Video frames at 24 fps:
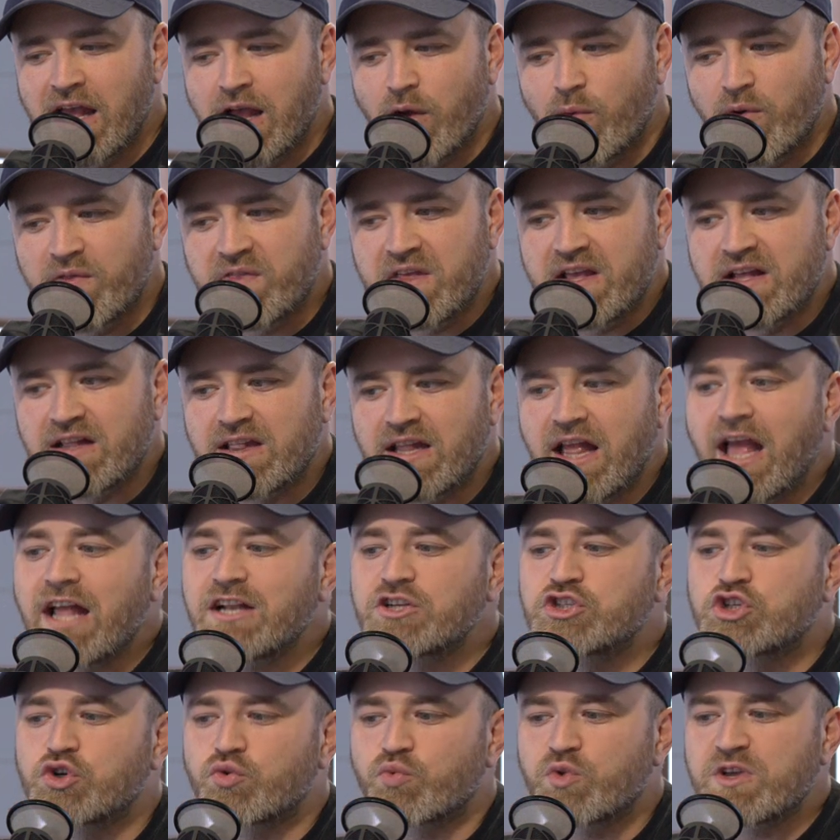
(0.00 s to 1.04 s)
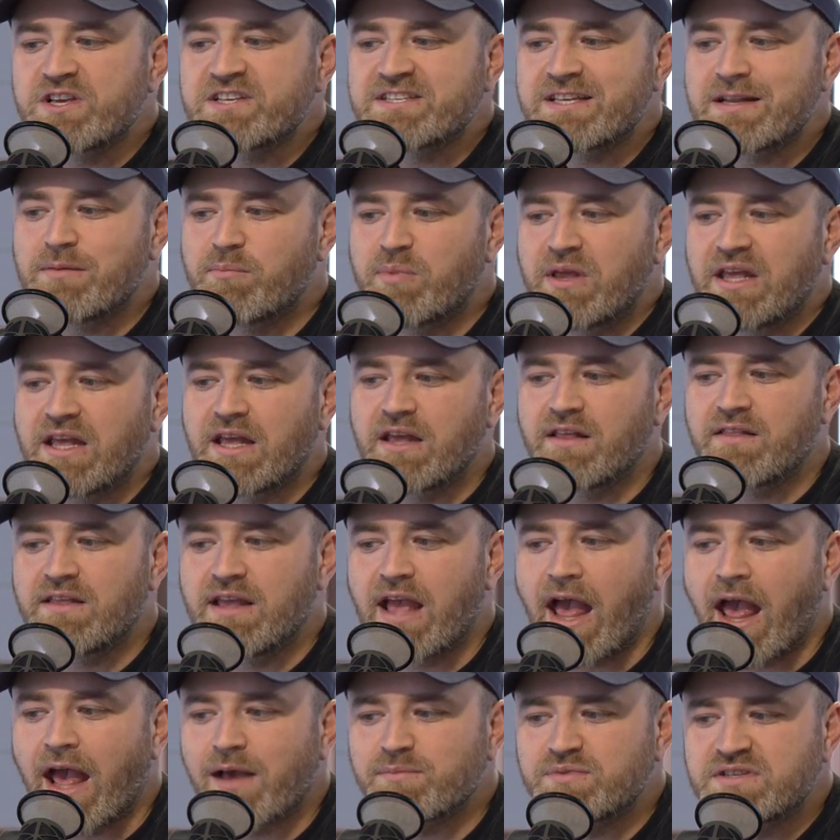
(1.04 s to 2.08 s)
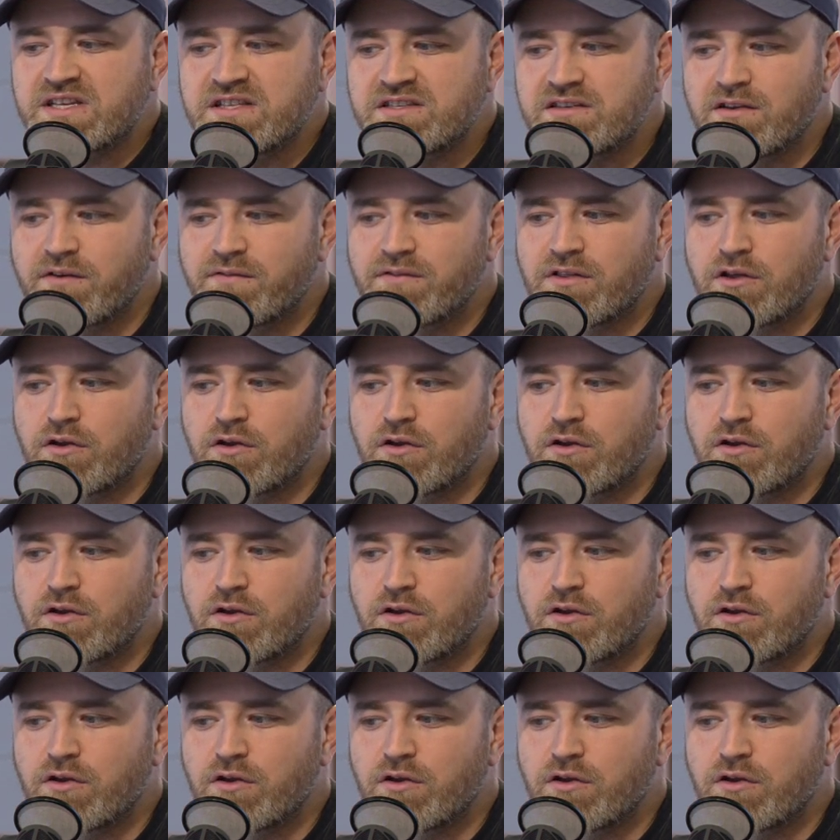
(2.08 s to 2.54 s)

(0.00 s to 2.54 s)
with the alleged reason being the absence of